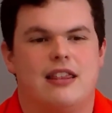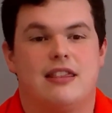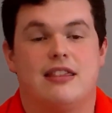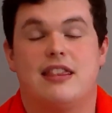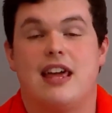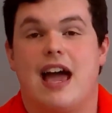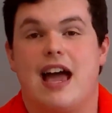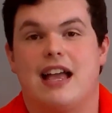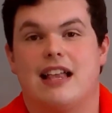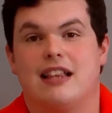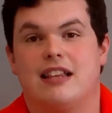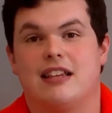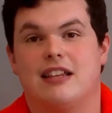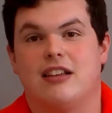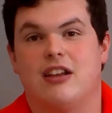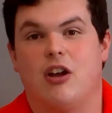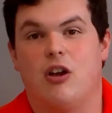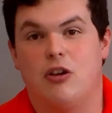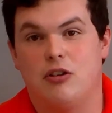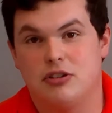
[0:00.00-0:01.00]
That
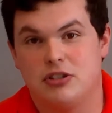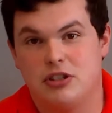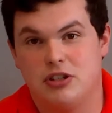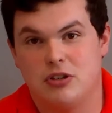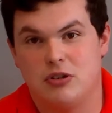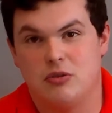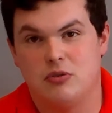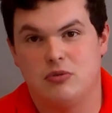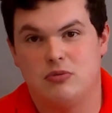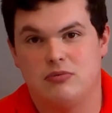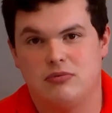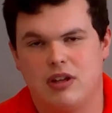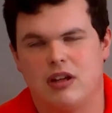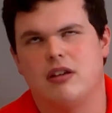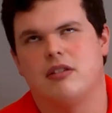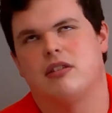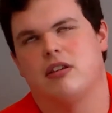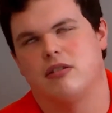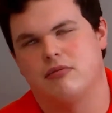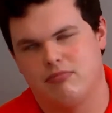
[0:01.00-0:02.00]
also,
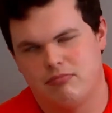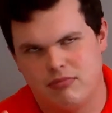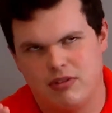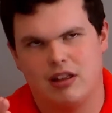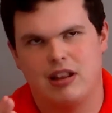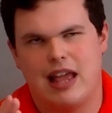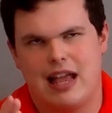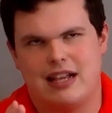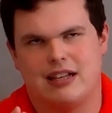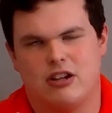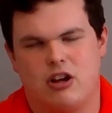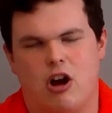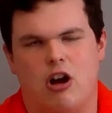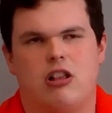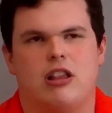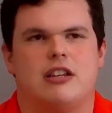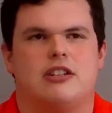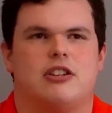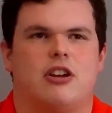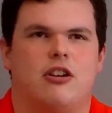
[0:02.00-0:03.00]
the Latin
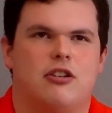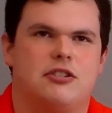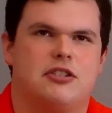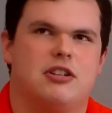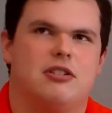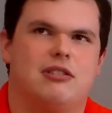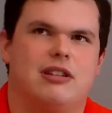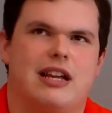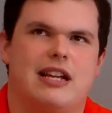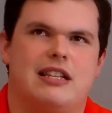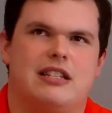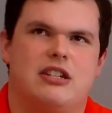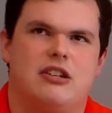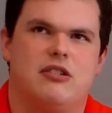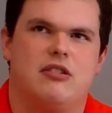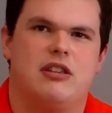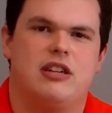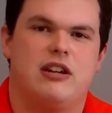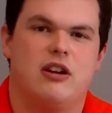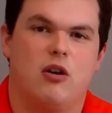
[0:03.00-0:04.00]
caulis also led
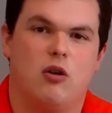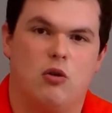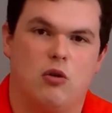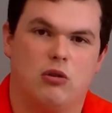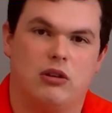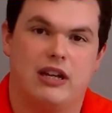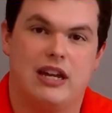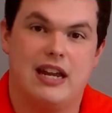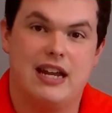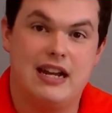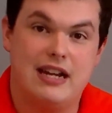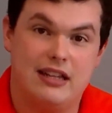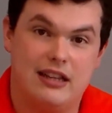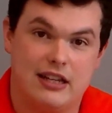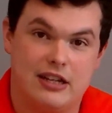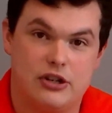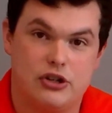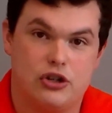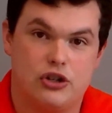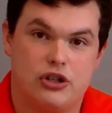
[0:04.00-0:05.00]
to the Old
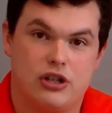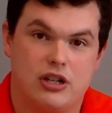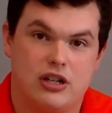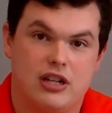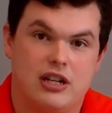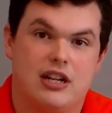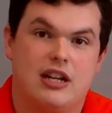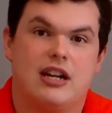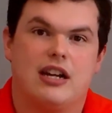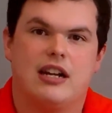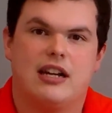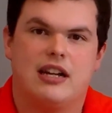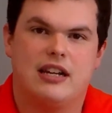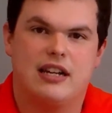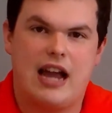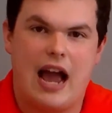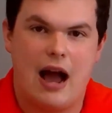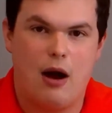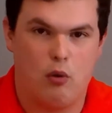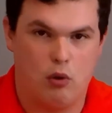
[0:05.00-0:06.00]
English
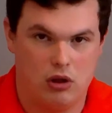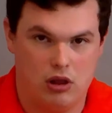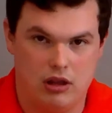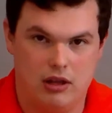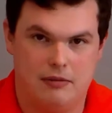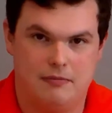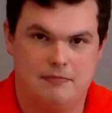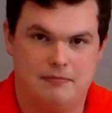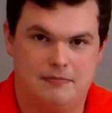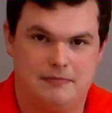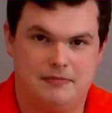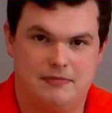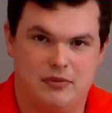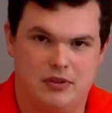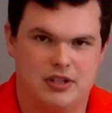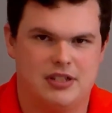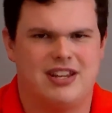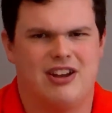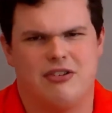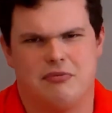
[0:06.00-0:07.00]
cowl,
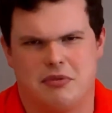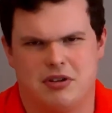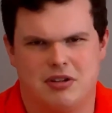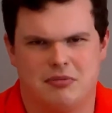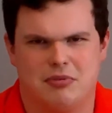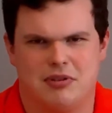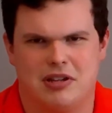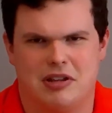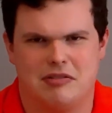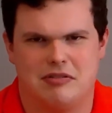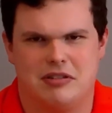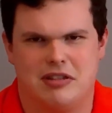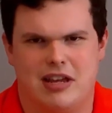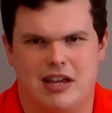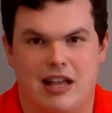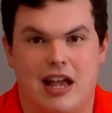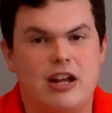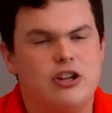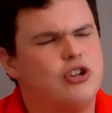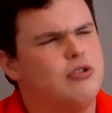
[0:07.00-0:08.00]
is how I'm going to pronounce
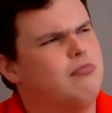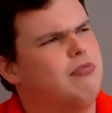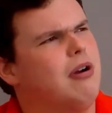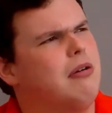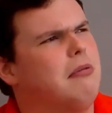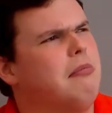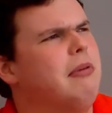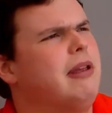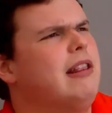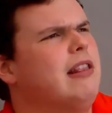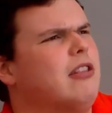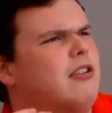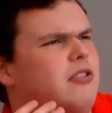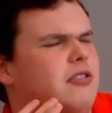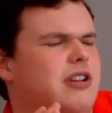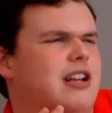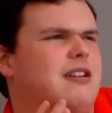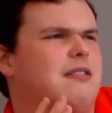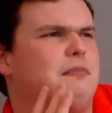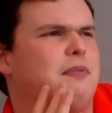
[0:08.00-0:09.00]
that. I should probably
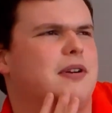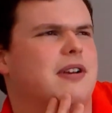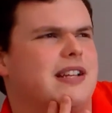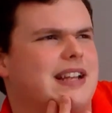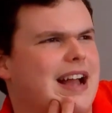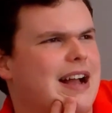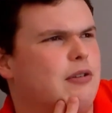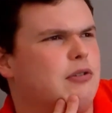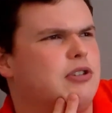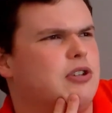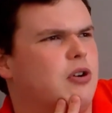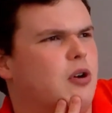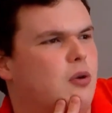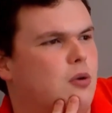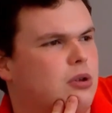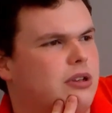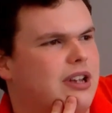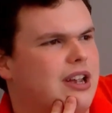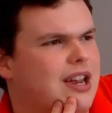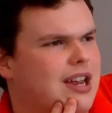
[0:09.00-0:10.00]
learn how to pronounce
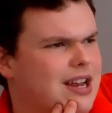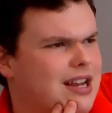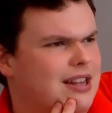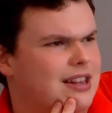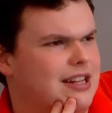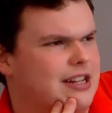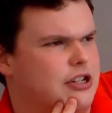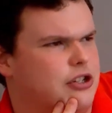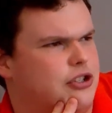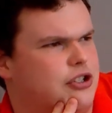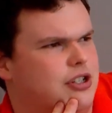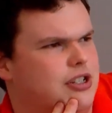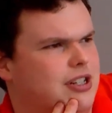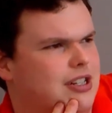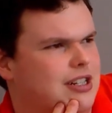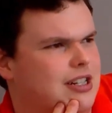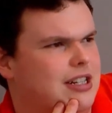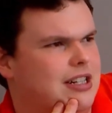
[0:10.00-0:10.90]
Old English.